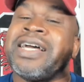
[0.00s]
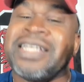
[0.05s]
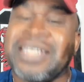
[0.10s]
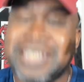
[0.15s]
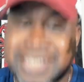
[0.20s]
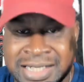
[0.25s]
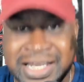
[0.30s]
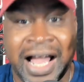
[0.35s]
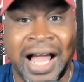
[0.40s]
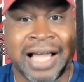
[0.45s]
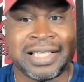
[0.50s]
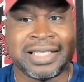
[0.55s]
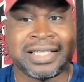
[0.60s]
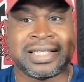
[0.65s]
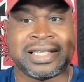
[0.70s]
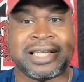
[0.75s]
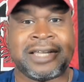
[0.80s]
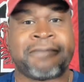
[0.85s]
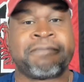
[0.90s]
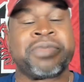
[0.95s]

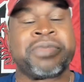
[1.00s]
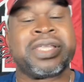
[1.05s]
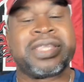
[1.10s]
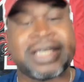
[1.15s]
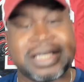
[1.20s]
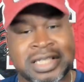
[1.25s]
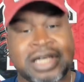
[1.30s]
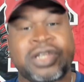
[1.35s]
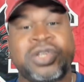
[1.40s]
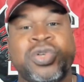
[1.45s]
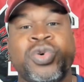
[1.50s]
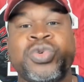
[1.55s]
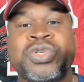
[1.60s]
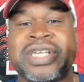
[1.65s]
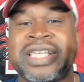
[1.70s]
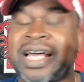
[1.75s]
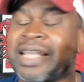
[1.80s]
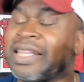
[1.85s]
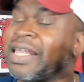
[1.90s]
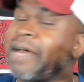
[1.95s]
Johnson. This concludes
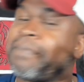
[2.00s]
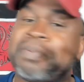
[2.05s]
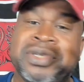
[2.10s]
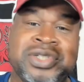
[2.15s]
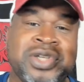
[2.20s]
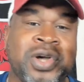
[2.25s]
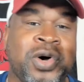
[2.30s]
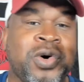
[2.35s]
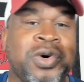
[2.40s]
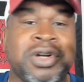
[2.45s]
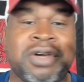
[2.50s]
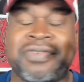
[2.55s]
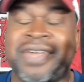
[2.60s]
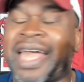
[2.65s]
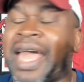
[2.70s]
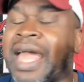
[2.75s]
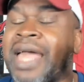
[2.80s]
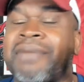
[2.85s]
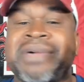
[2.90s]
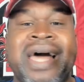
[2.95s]
another episode of
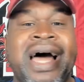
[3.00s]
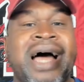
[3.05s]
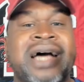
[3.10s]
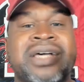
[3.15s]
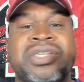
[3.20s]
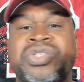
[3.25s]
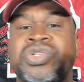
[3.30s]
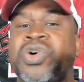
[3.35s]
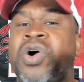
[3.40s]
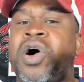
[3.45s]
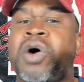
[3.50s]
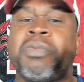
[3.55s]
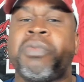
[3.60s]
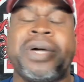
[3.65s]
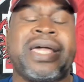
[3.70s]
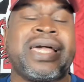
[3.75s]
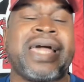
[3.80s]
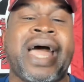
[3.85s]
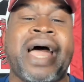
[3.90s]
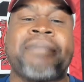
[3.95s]
Gamecocks Talk
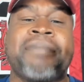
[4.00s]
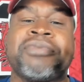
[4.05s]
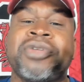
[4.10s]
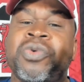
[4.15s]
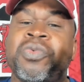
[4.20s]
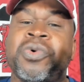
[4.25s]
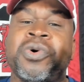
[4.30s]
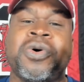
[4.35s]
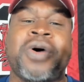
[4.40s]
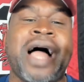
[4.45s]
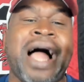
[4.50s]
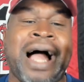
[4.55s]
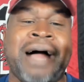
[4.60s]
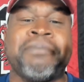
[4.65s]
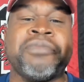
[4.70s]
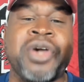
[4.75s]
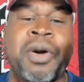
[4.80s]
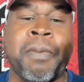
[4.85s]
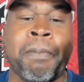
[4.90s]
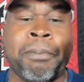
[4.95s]
with Captain Will.
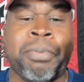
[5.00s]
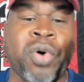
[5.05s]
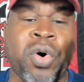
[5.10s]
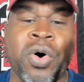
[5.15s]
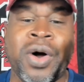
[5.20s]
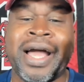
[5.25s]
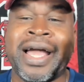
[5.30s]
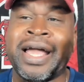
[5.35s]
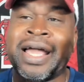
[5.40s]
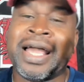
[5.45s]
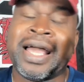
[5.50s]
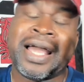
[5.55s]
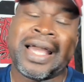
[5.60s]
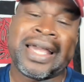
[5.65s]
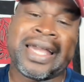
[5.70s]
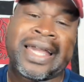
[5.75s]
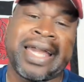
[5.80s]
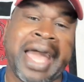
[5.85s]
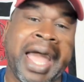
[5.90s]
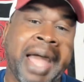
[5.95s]
I'm your boy,
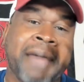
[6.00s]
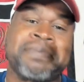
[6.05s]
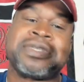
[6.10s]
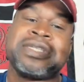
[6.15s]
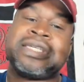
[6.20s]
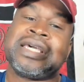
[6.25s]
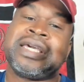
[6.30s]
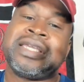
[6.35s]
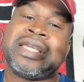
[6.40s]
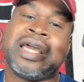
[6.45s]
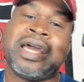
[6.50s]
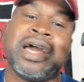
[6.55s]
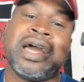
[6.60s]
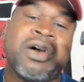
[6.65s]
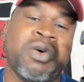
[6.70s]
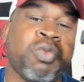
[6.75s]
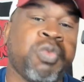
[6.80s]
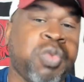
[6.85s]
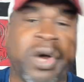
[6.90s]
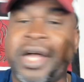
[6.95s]
Captain
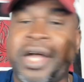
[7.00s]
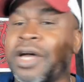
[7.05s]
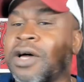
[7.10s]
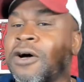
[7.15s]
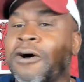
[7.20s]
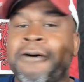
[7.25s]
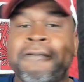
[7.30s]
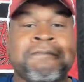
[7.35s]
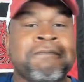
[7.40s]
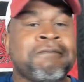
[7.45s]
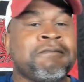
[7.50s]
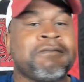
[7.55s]
Will.